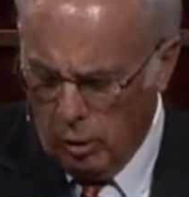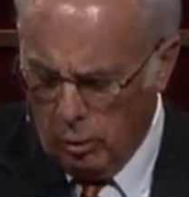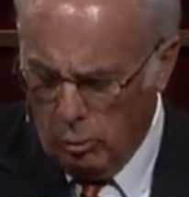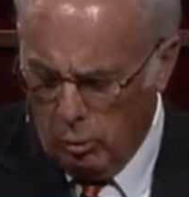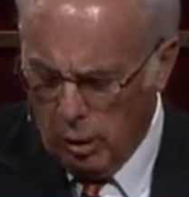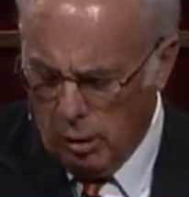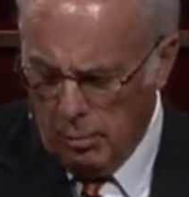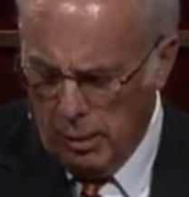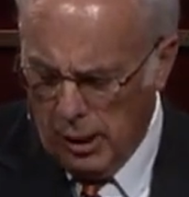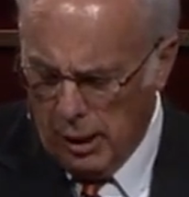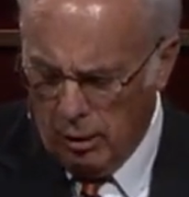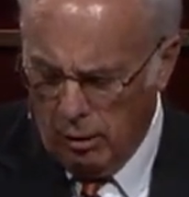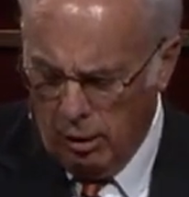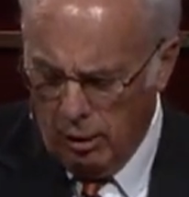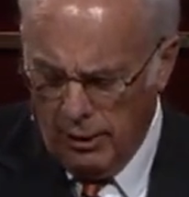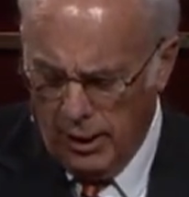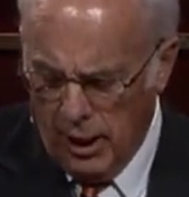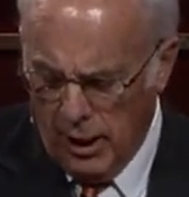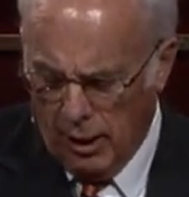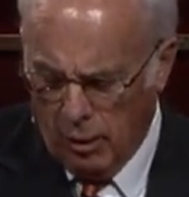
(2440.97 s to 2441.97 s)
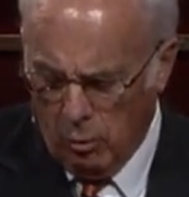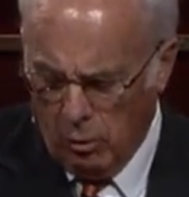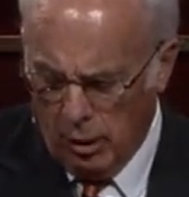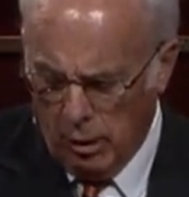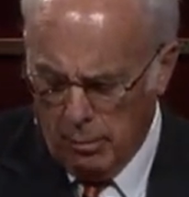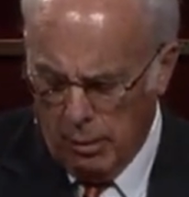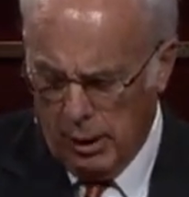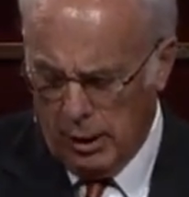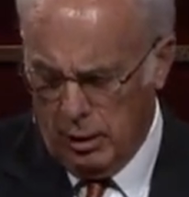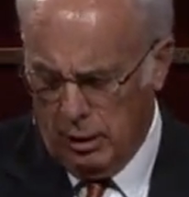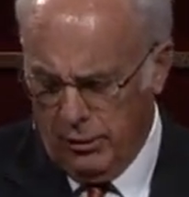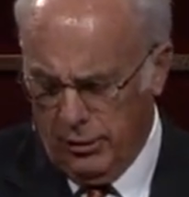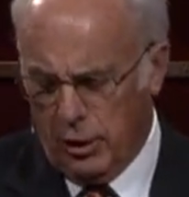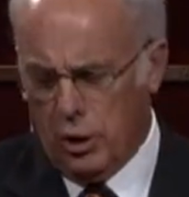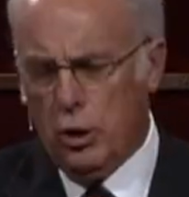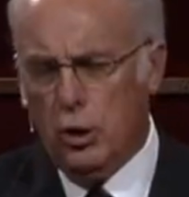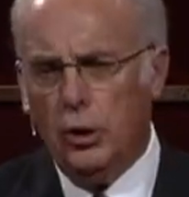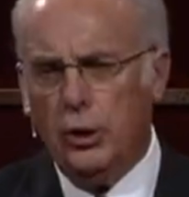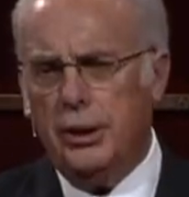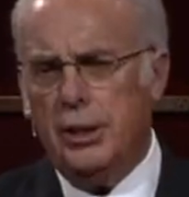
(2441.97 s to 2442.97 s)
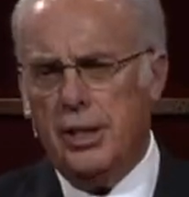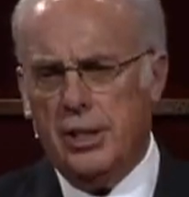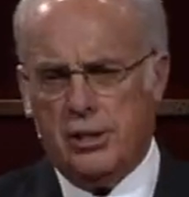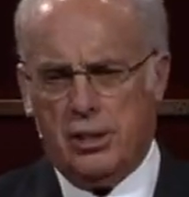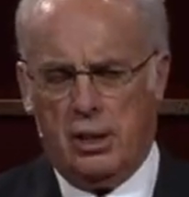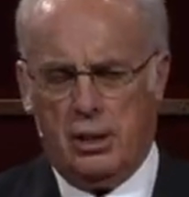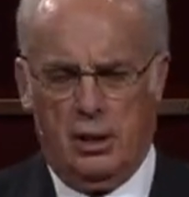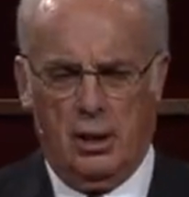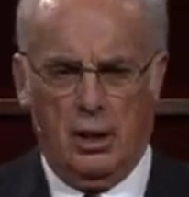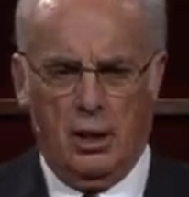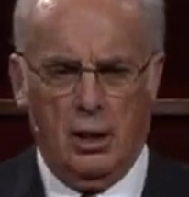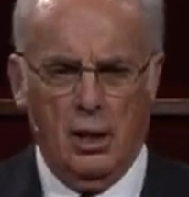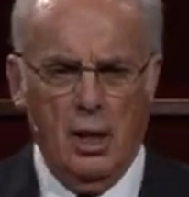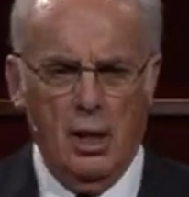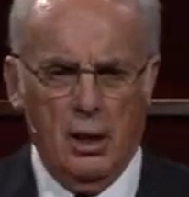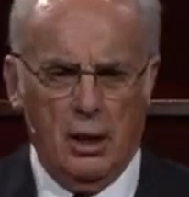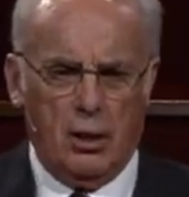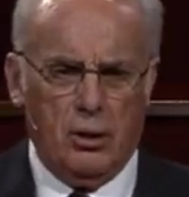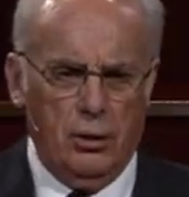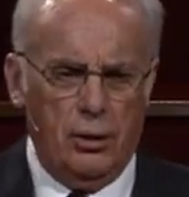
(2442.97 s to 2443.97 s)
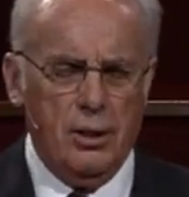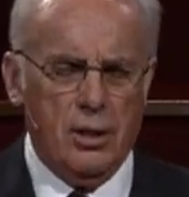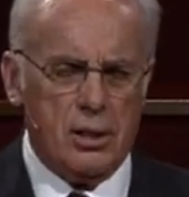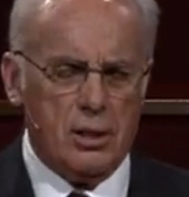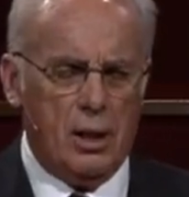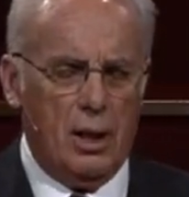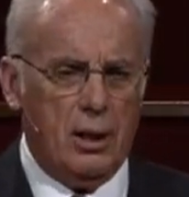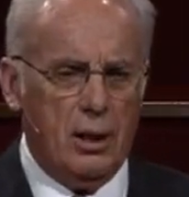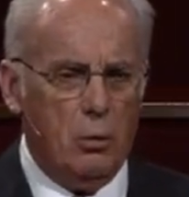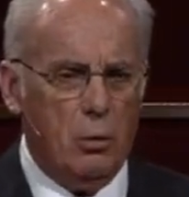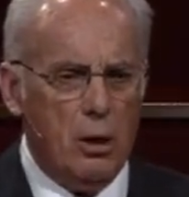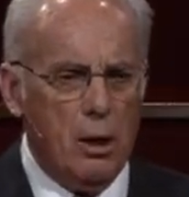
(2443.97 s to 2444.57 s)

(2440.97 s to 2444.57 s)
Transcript: What, what about all that? What about all the goodness thing, the goodness I did?